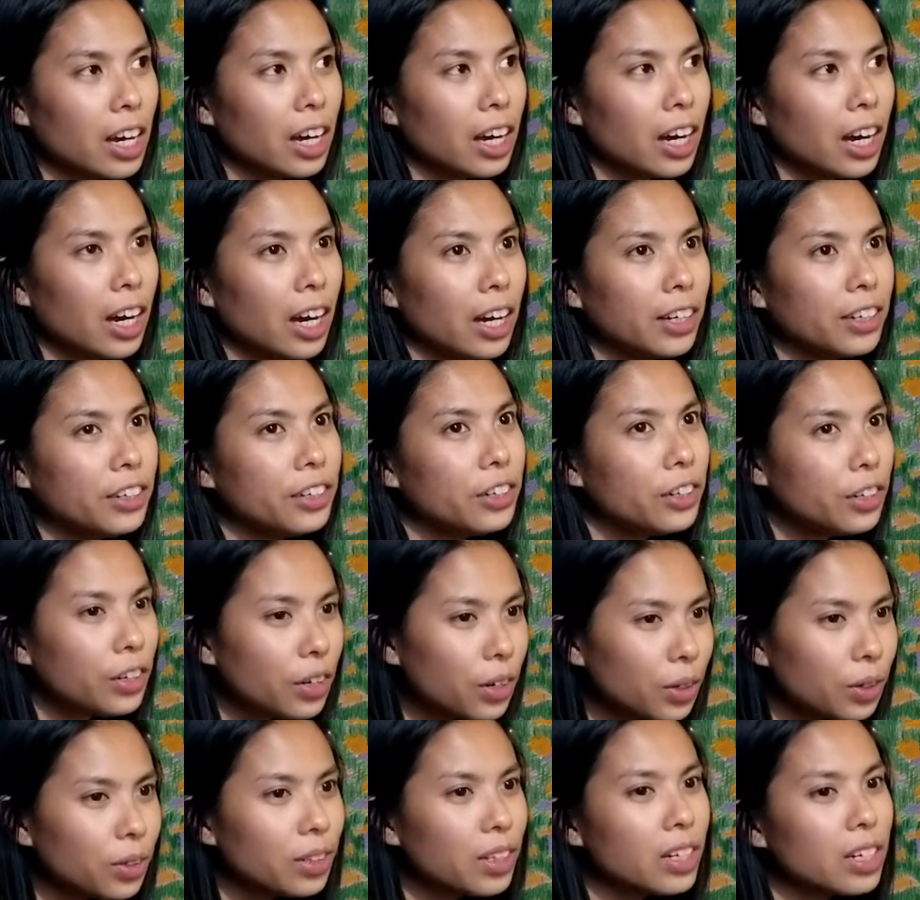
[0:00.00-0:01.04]
I
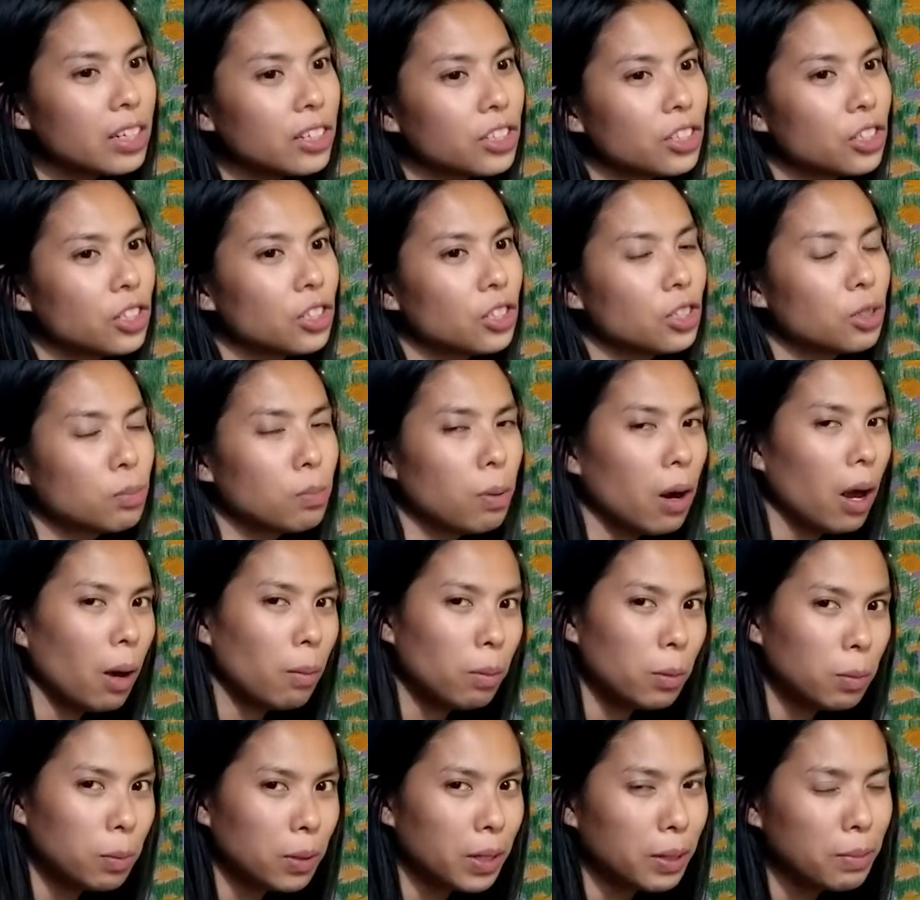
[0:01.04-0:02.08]
know that I should just
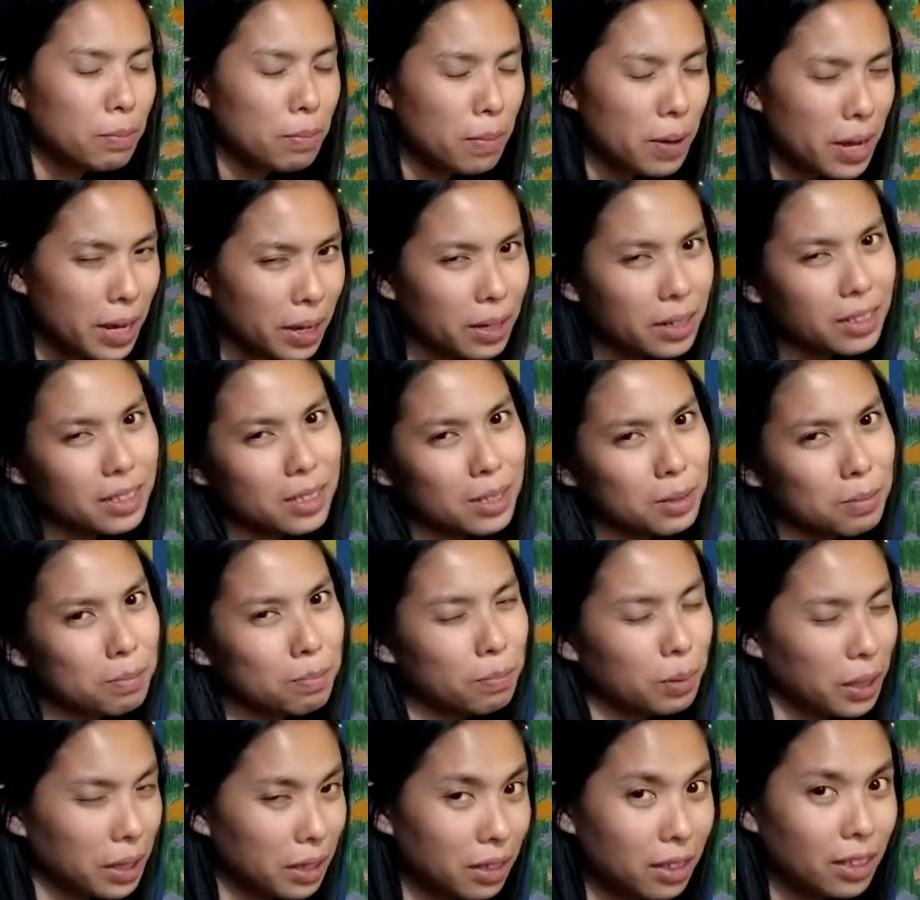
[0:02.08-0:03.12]
probably make some
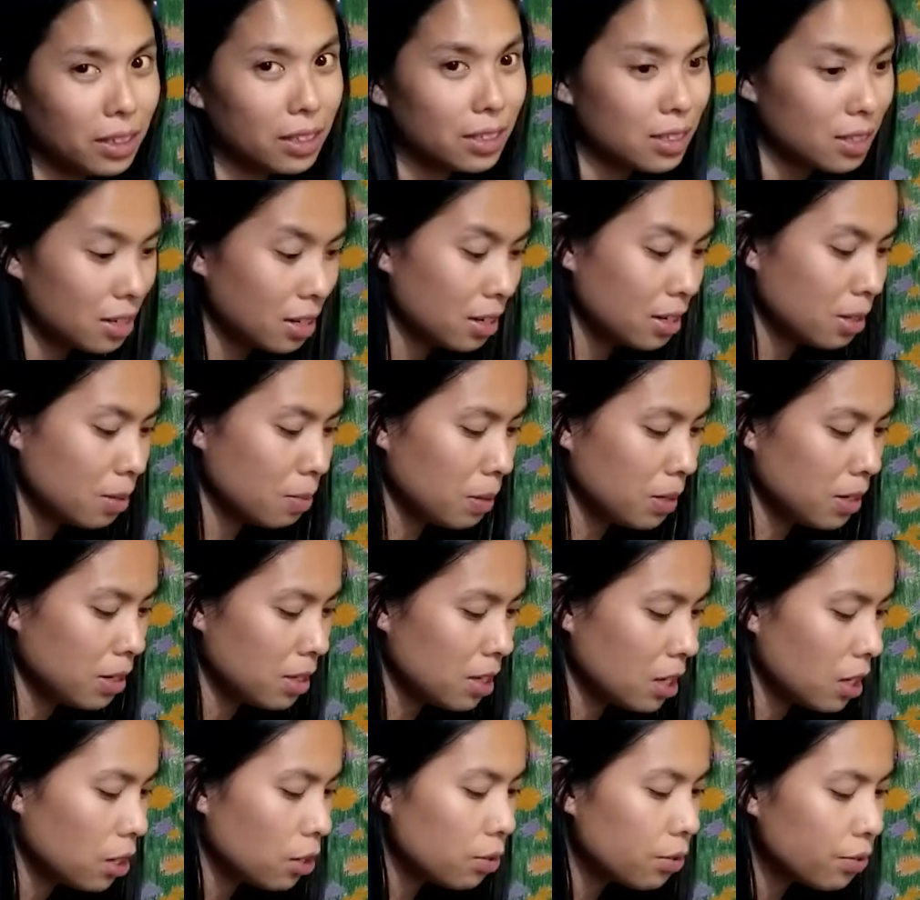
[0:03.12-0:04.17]
blending sticks
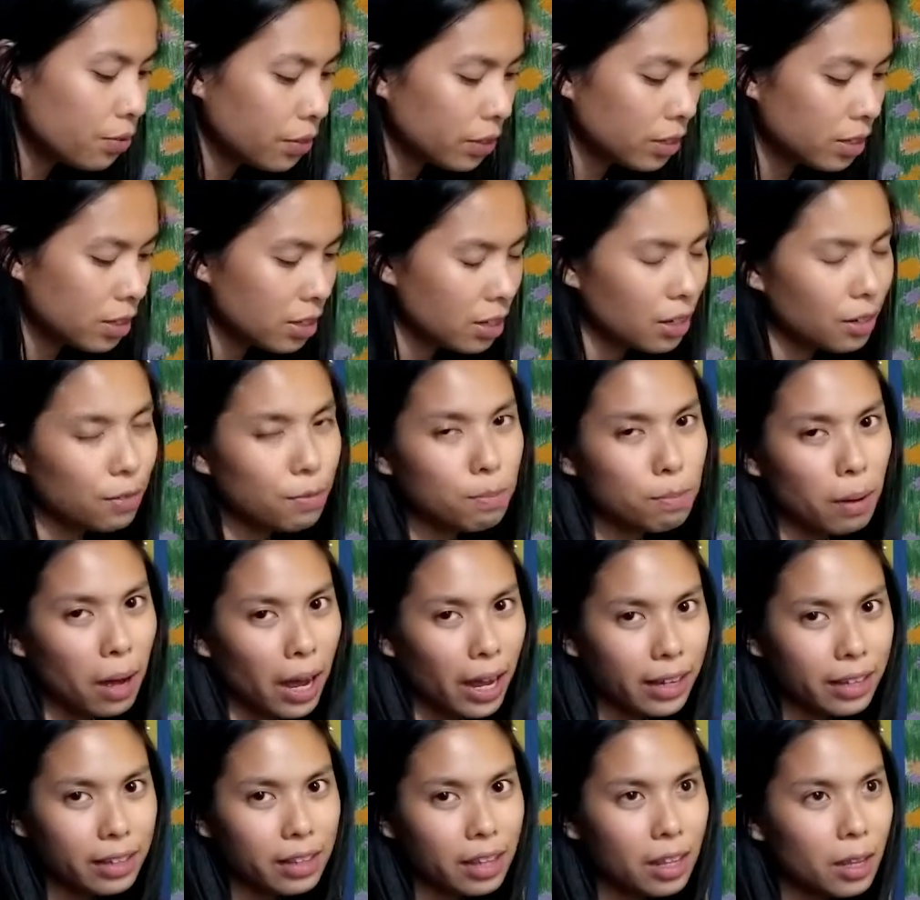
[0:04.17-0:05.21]
myself instead of
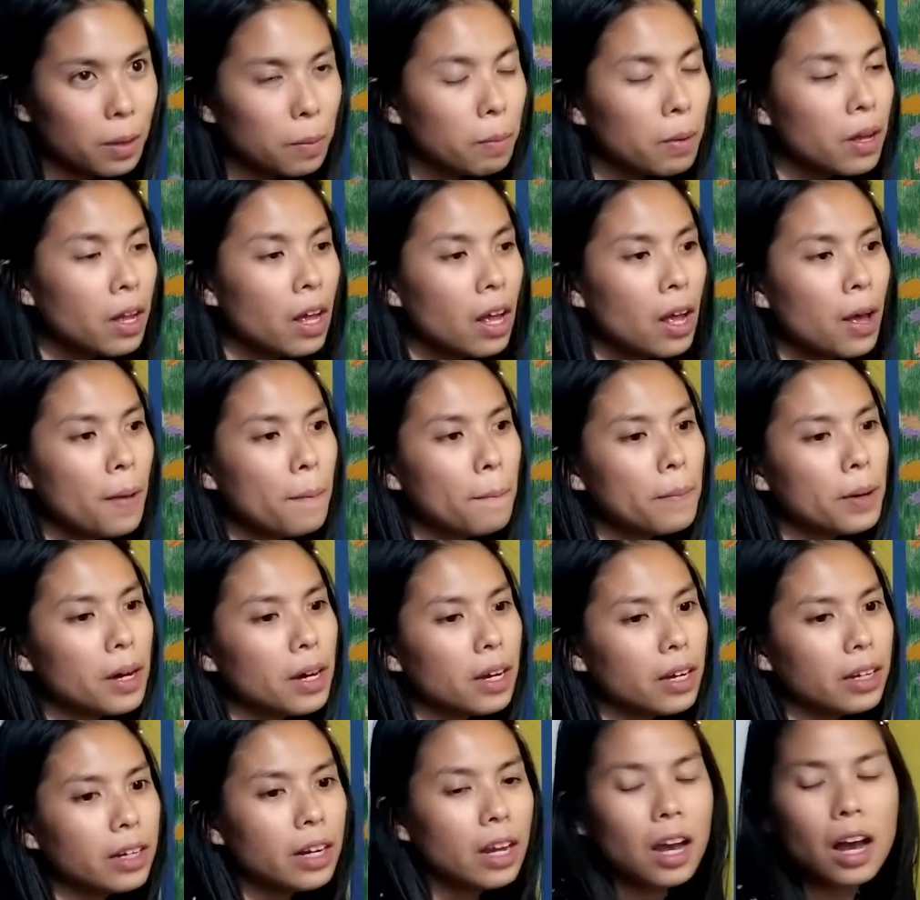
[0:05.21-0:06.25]
buying them,
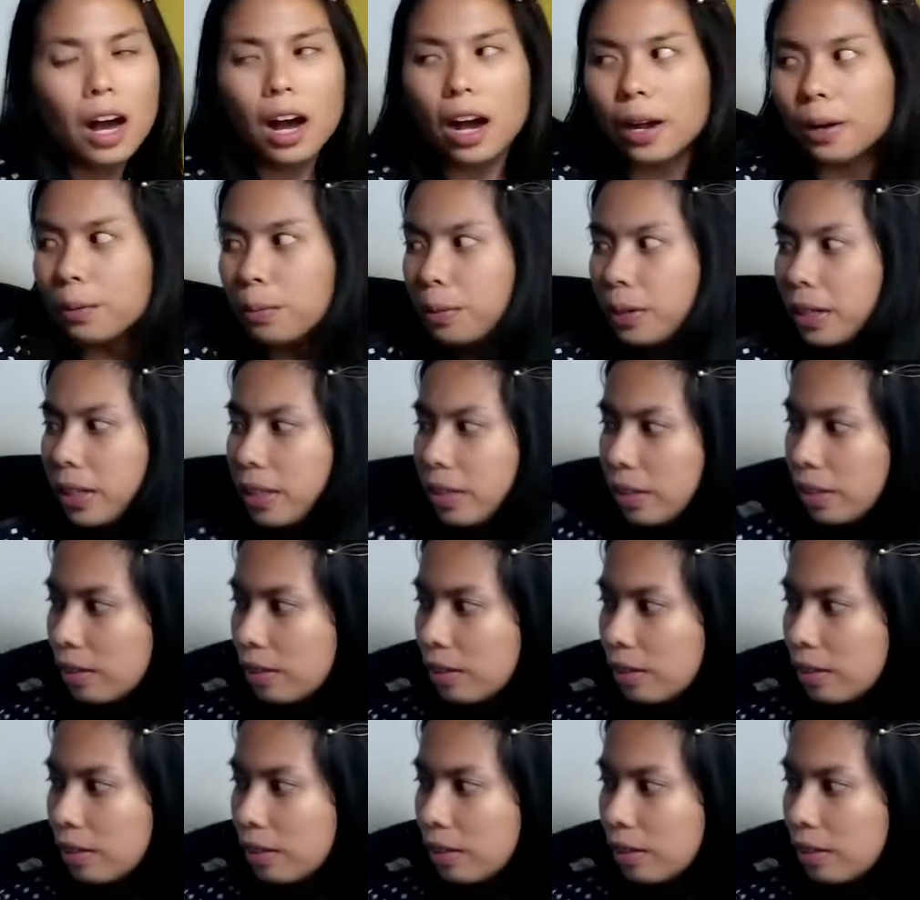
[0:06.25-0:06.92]
but I really